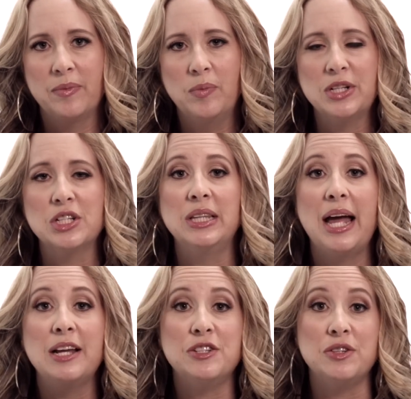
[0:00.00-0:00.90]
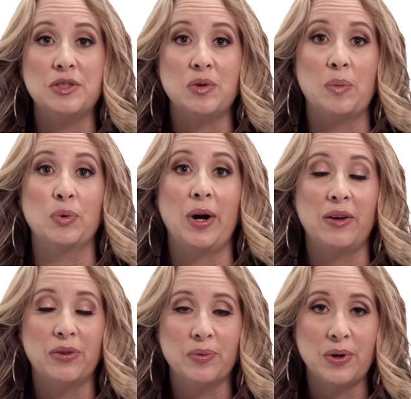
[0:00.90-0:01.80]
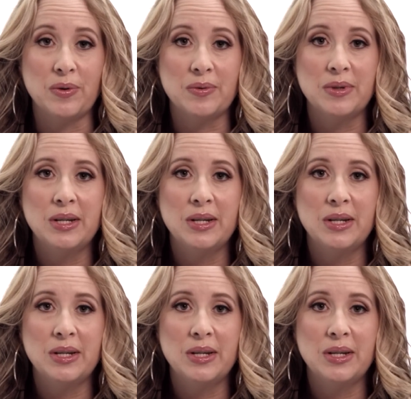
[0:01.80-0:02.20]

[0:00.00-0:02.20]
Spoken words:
which led you to a breakthrough.